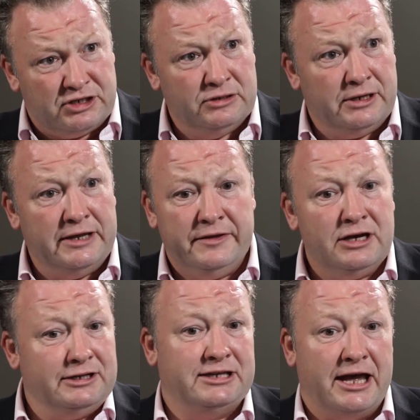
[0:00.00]
Absolutely. In the
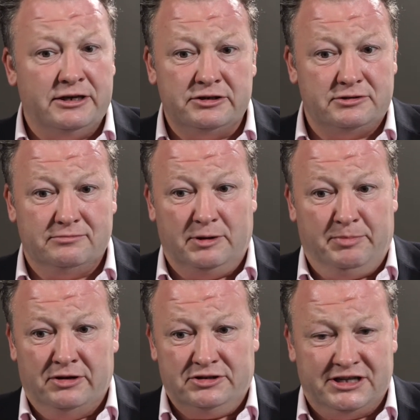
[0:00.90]
early days, the
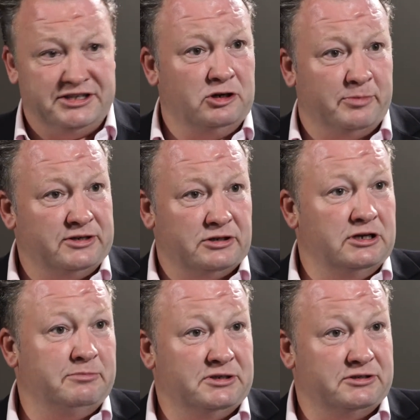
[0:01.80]
person setting up his or
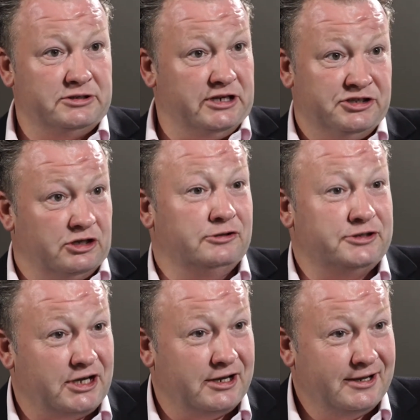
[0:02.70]
her business is the
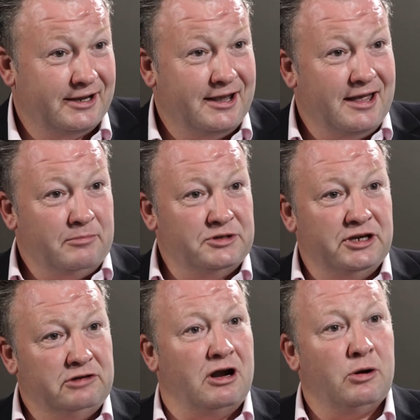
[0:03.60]
culture. But as they
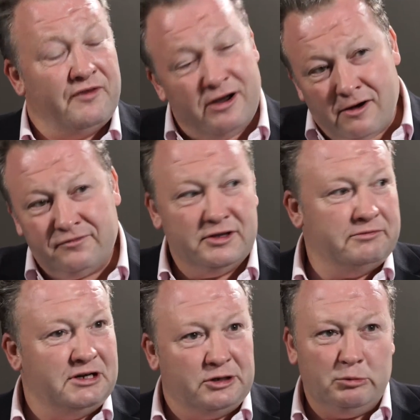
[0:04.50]
grow, and very often they
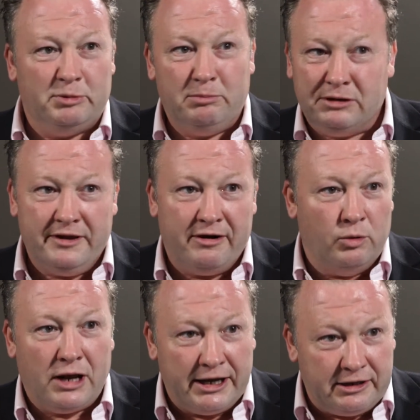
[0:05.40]
recruit people in their
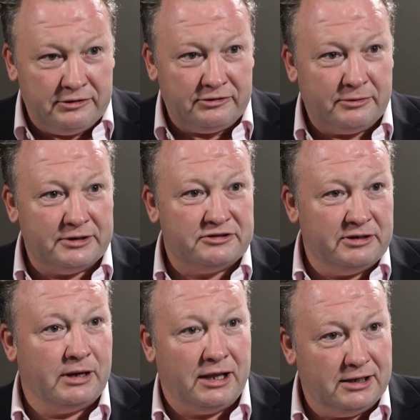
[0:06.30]
own likeness, so it's
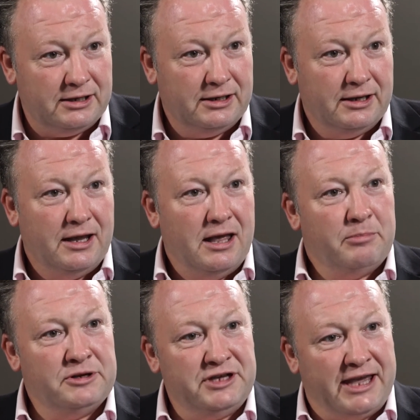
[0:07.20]
similar.
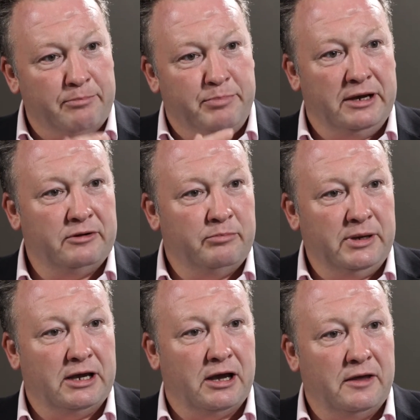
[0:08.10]
But as they get bigger and
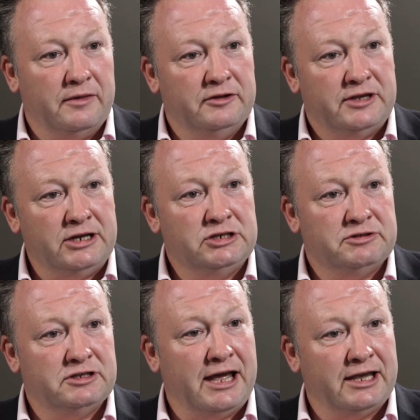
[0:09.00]
bigger, the danger
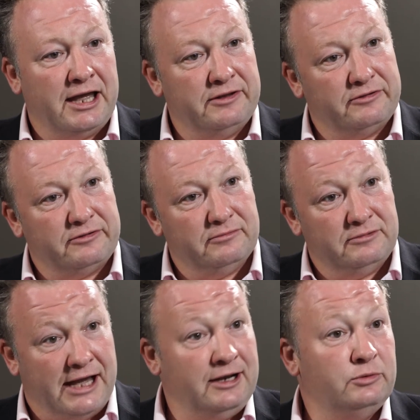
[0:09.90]
is that gets
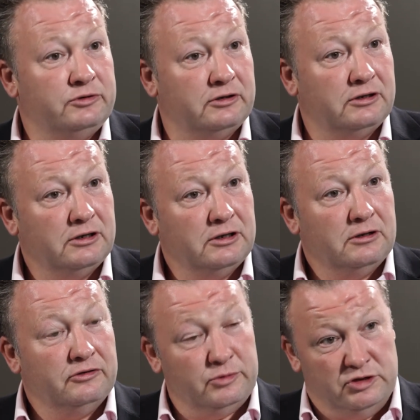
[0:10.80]
diluted.
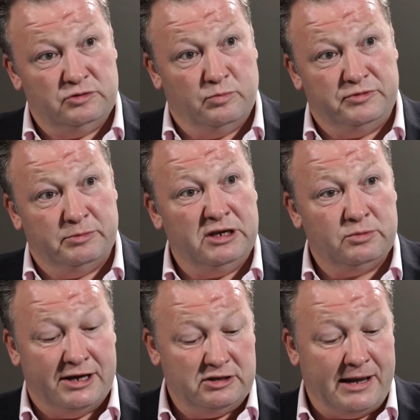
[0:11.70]
So which is, to me, is
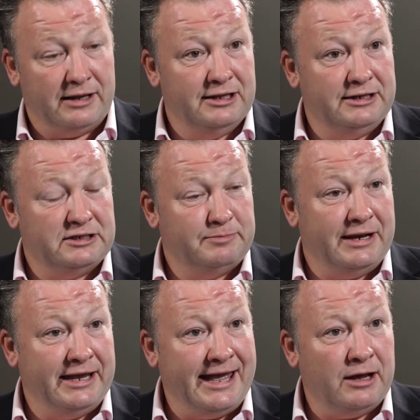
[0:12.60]
why it's about clearly
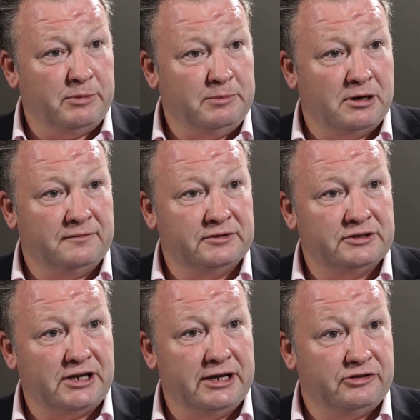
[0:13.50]
spelling it out. People often
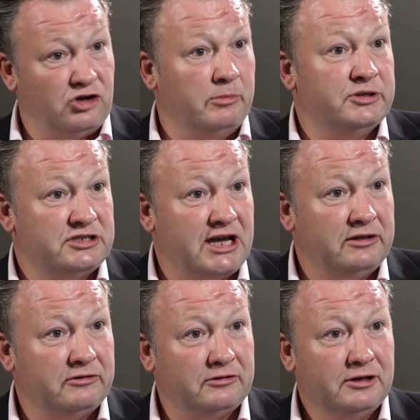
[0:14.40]
say it's common
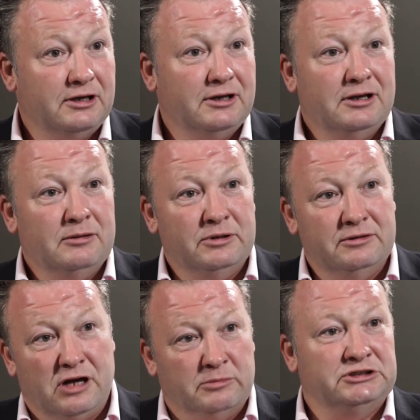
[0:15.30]
sense.
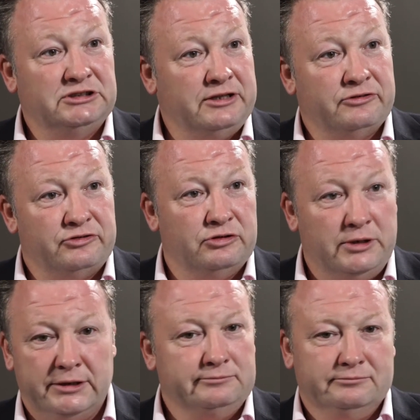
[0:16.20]
But common sense
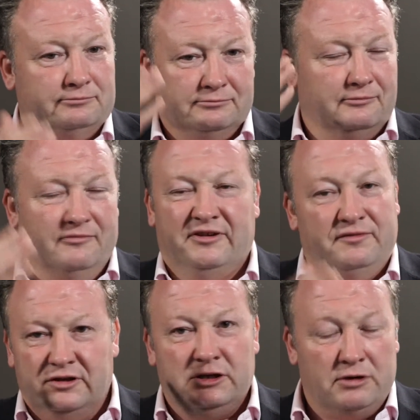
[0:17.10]
to a
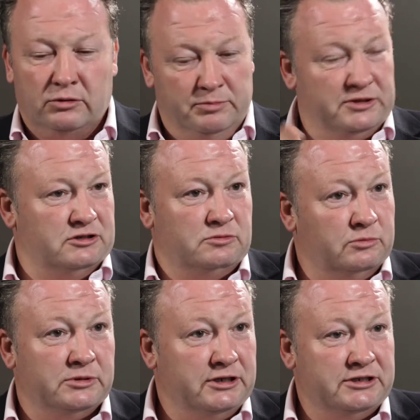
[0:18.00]
50-year-old
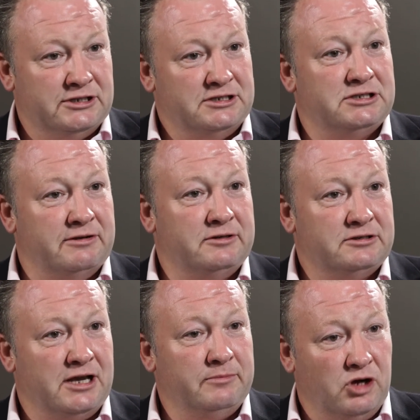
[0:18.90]
businesswoman isn't necessarily the
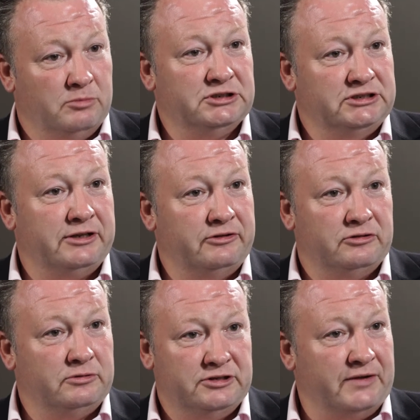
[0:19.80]
same common sense
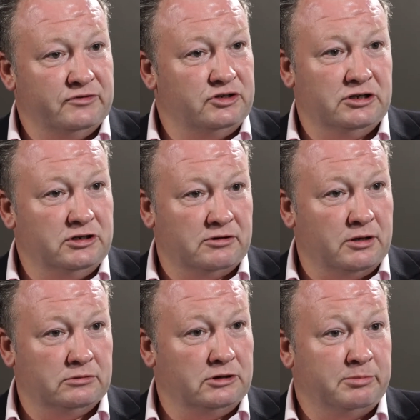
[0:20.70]
to a
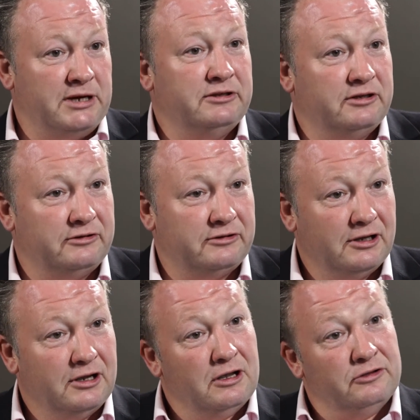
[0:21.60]
17-year-old apprentice.
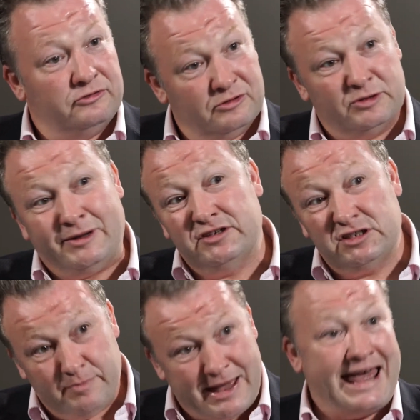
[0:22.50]
So sometimes we have to
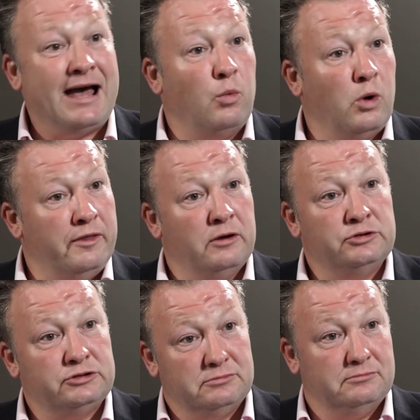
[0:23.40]
spell out what
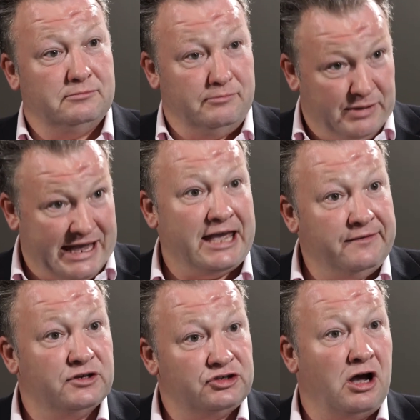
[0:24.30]
those
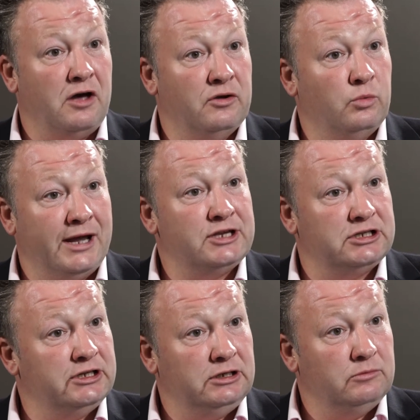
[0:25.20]
behaviours are that we
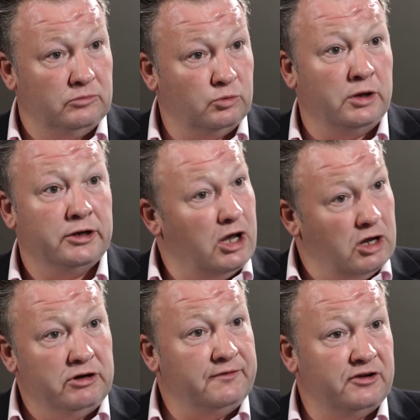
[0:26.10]
actually want
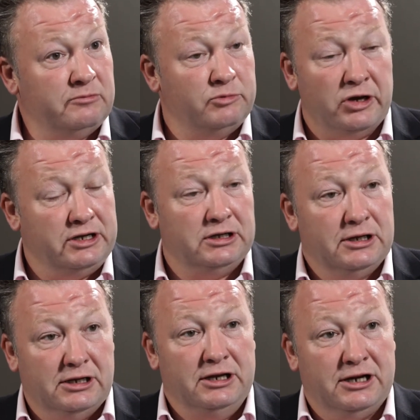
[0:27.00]
and reaffirm them, not
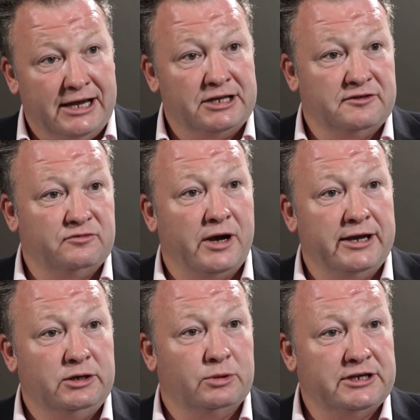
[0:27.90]
in a negative way.
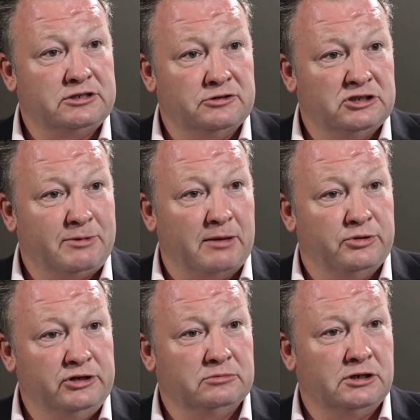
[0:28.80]
Equally, it's not just about
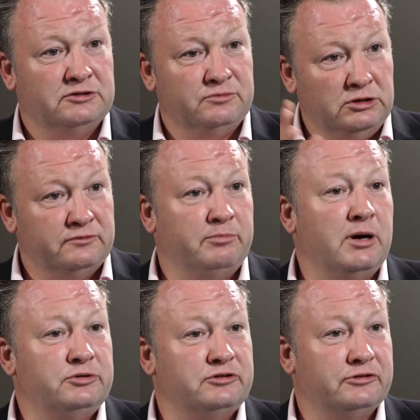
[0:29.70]
putting up lots of wonderful
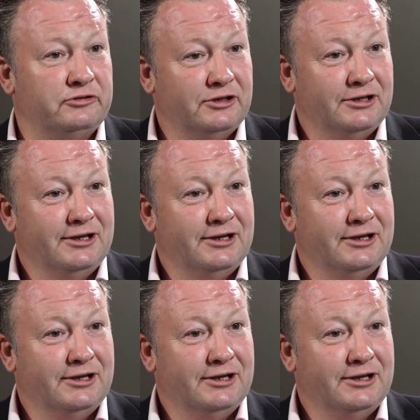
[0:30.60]
posters.